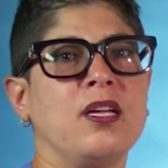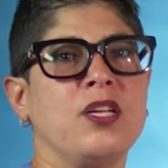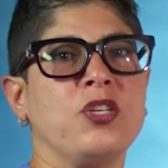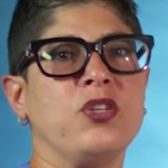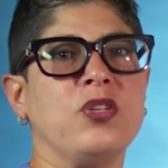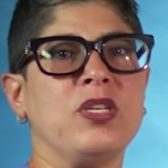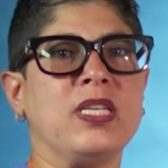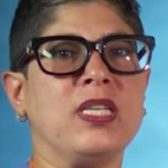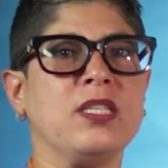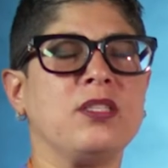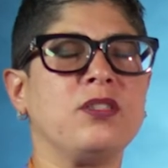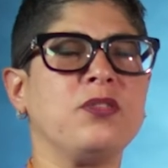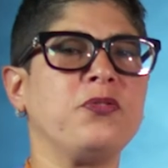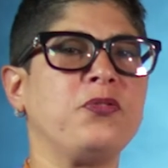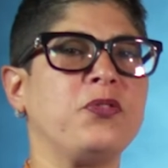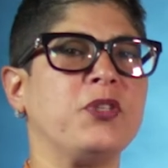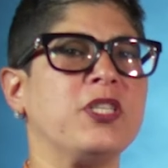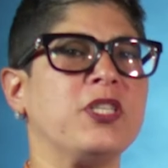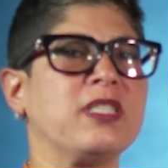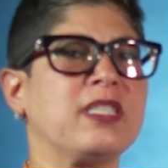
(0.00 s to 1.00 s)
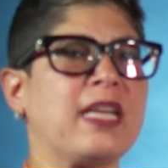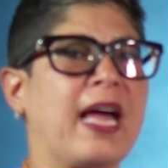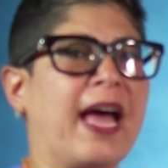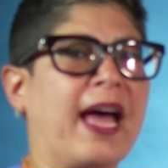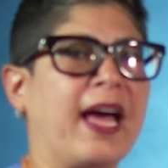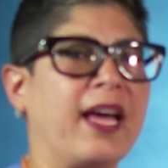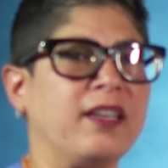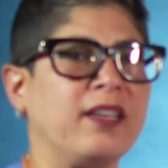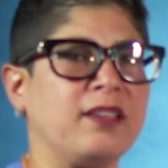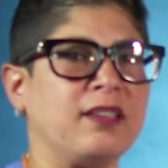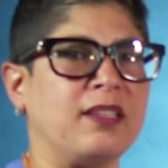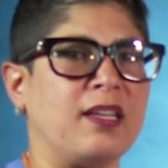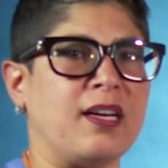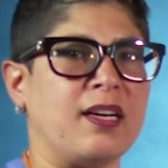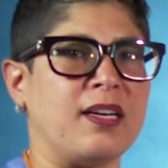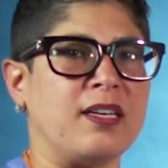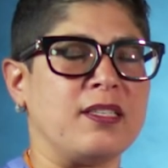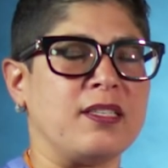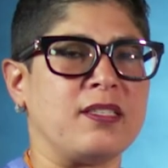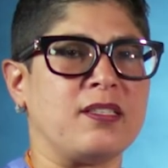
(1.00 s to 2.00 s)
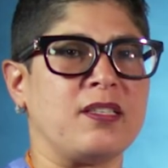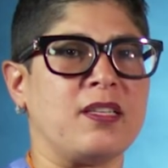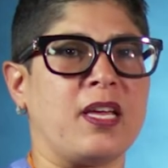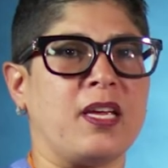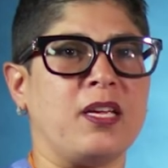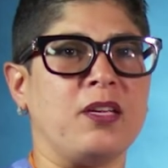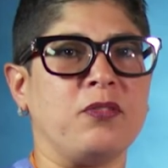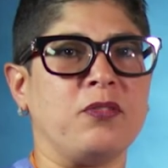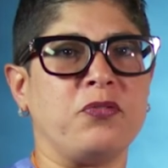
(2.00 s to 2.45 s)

you need to first analyze the